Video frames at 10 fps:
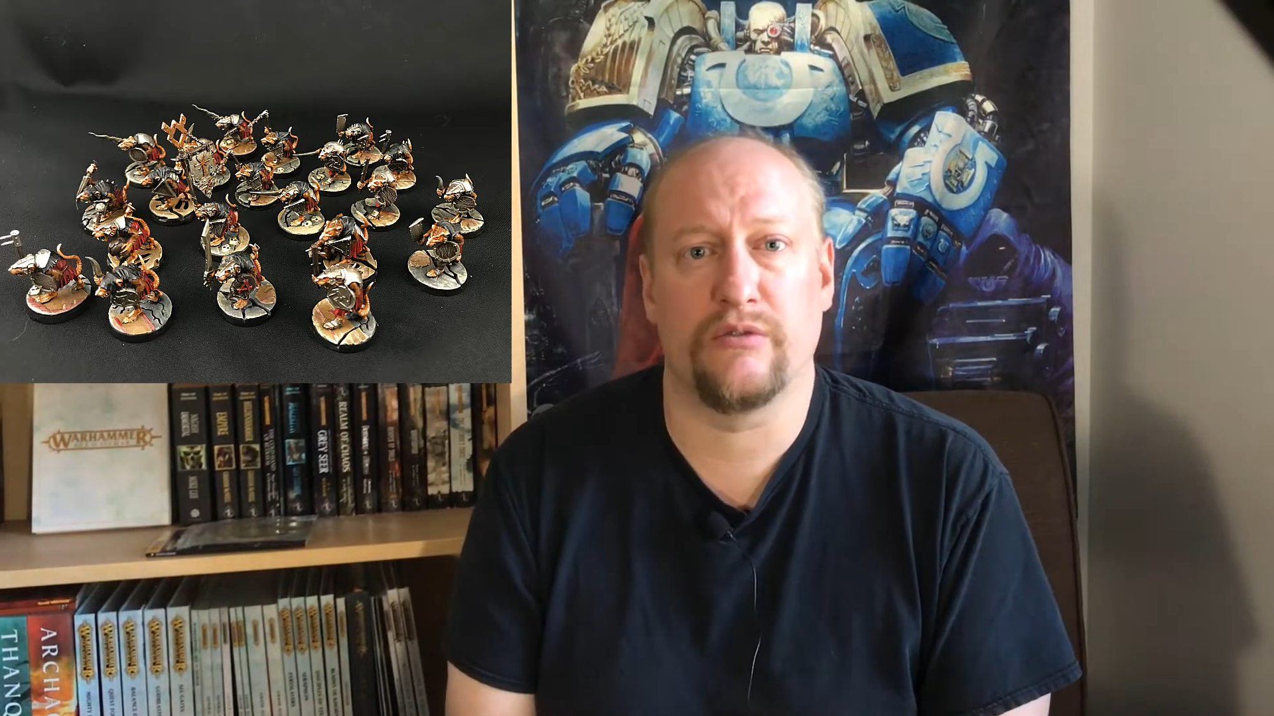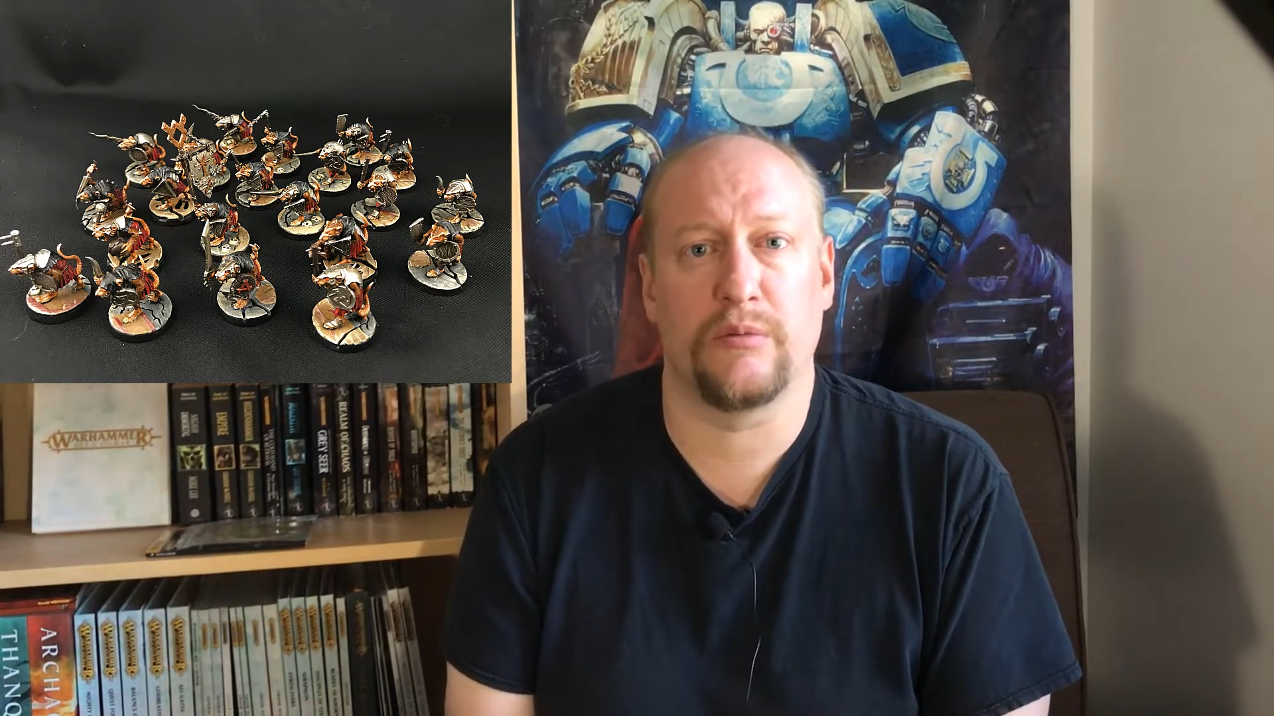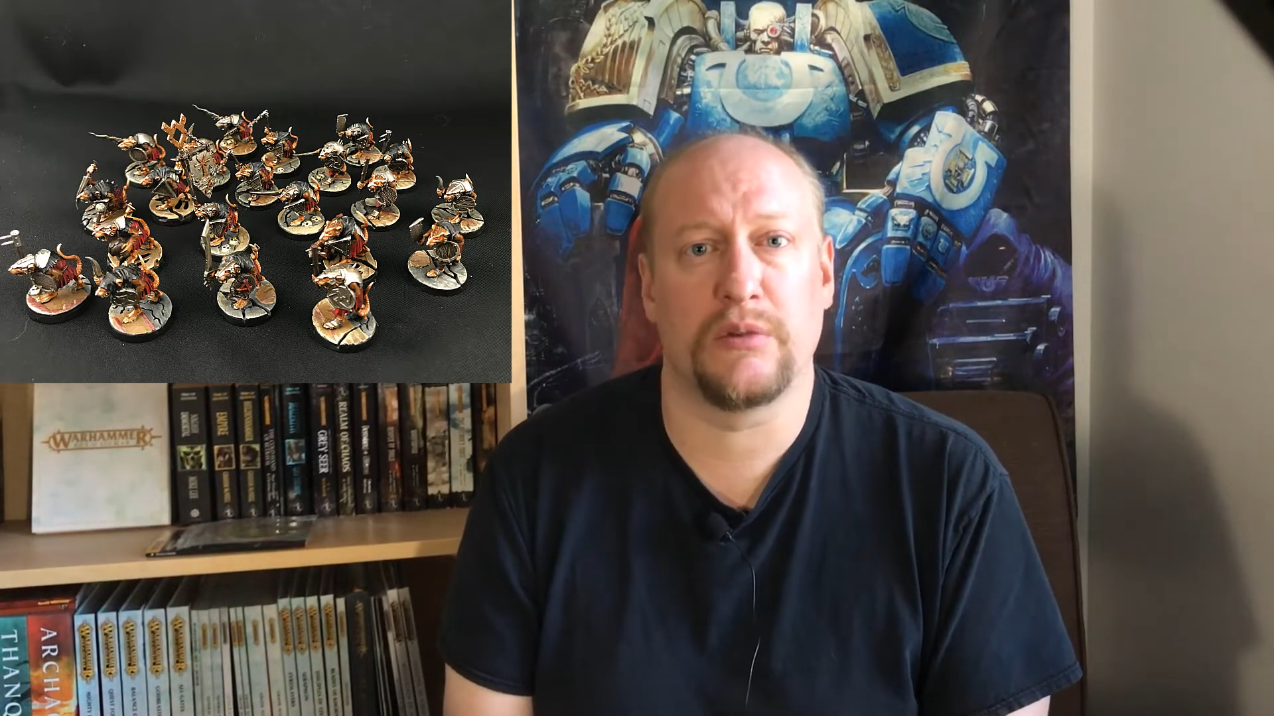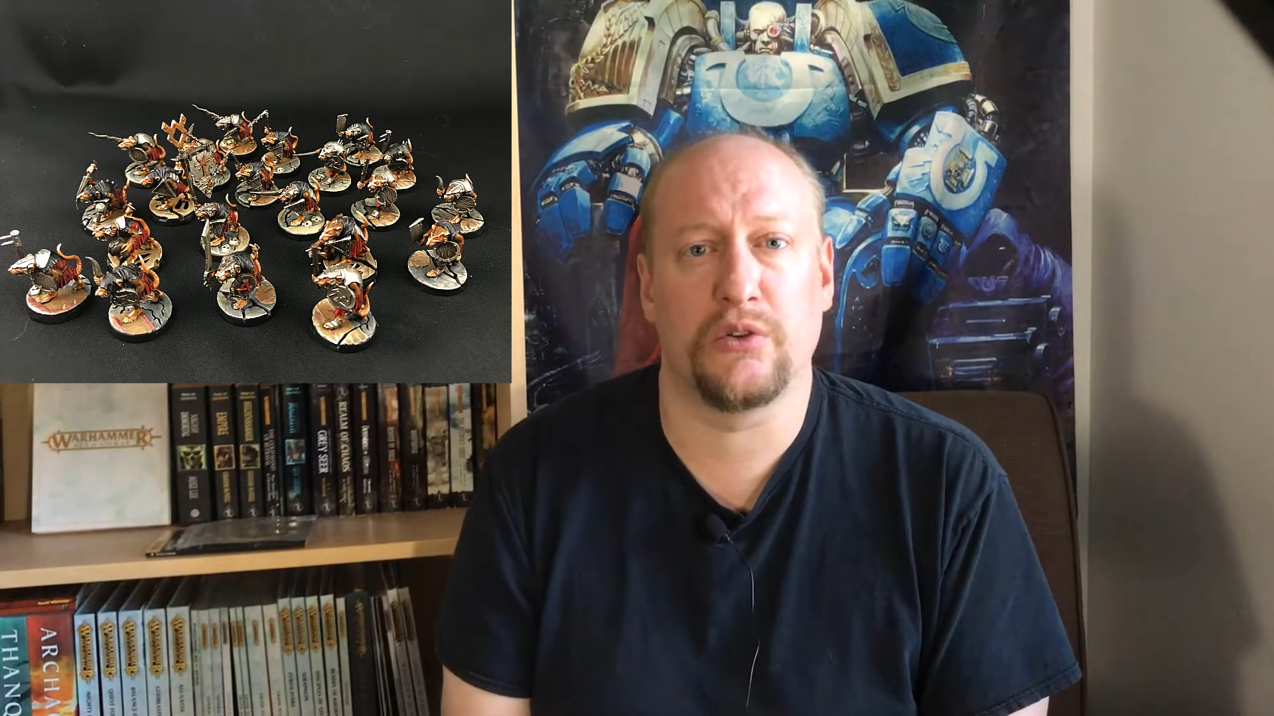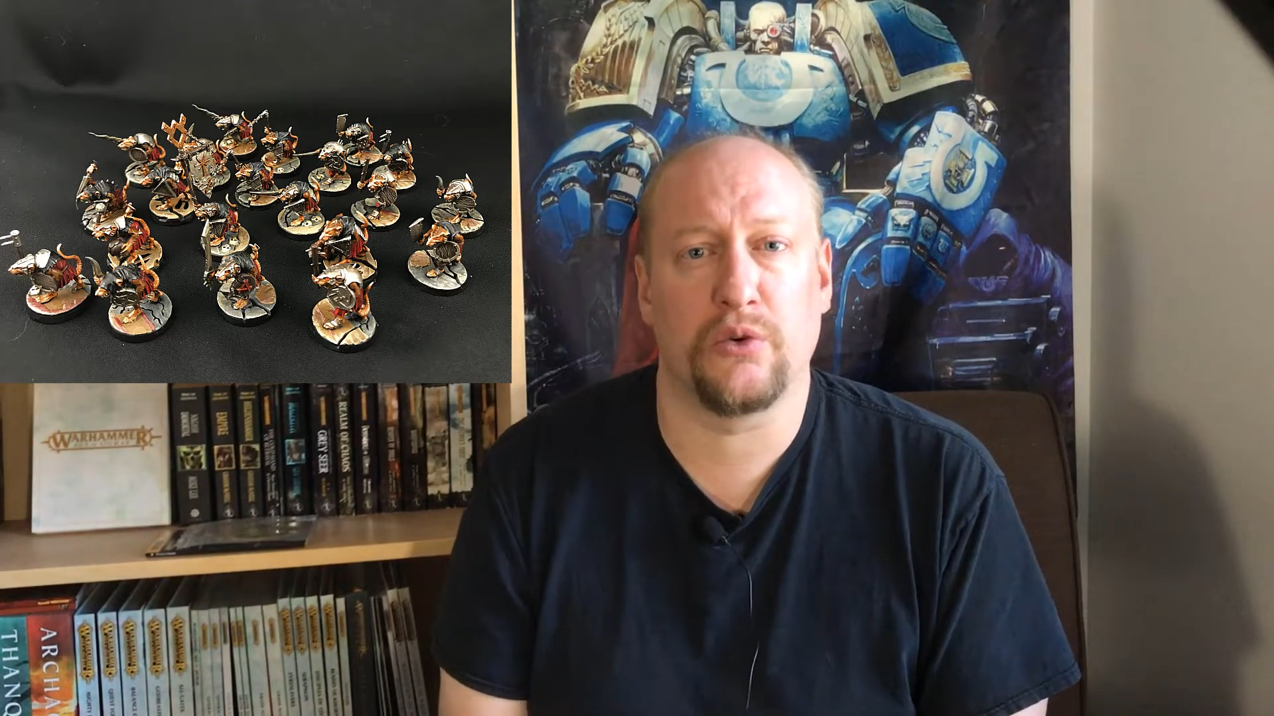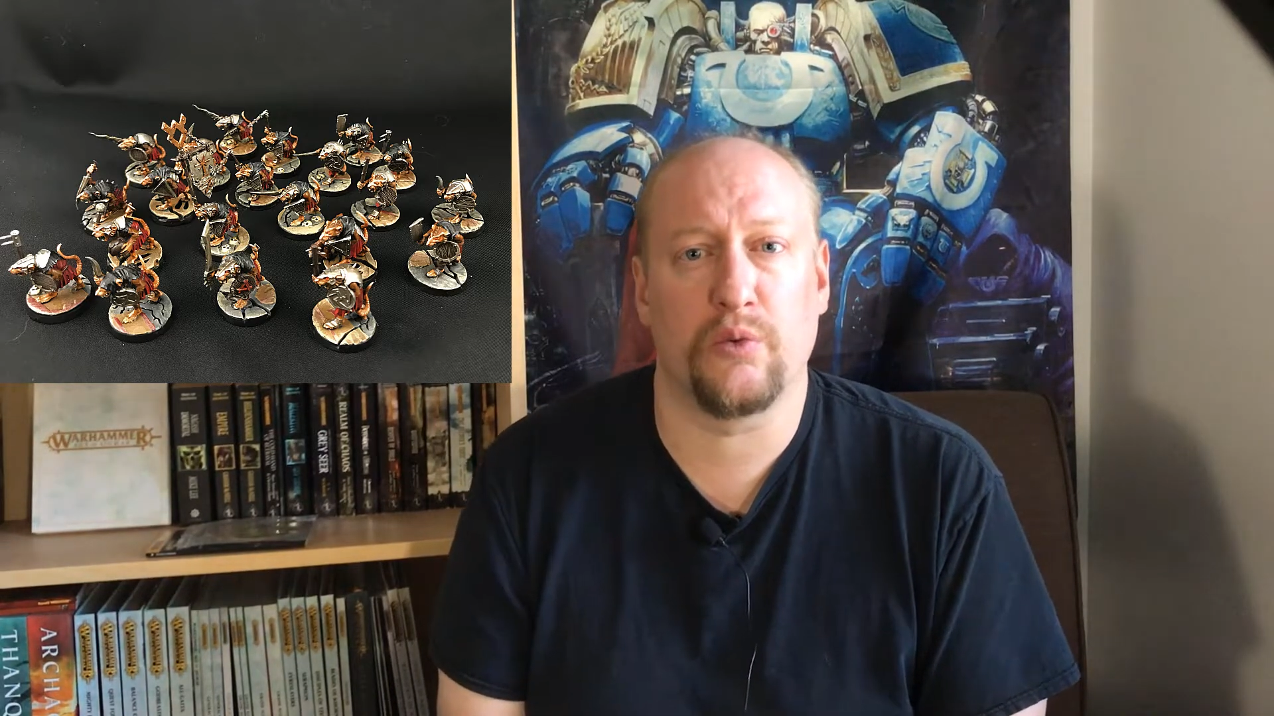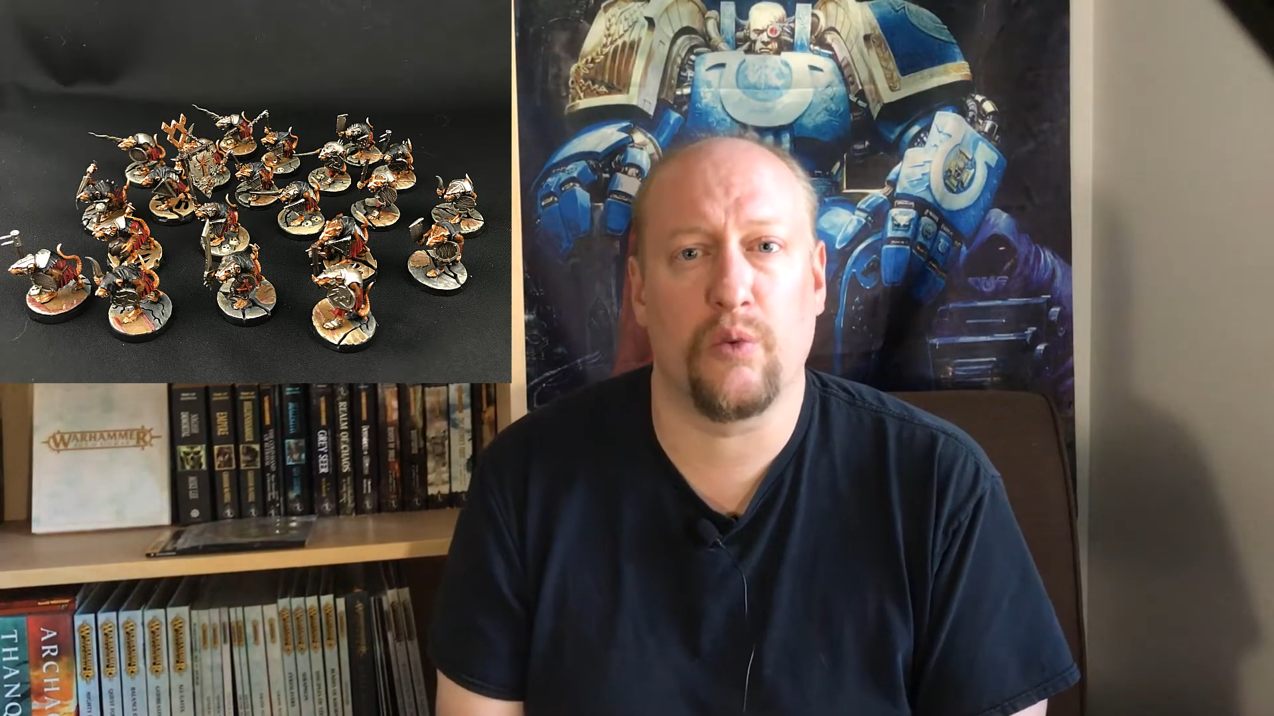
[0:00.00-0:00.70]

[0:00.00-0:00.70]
Verminlord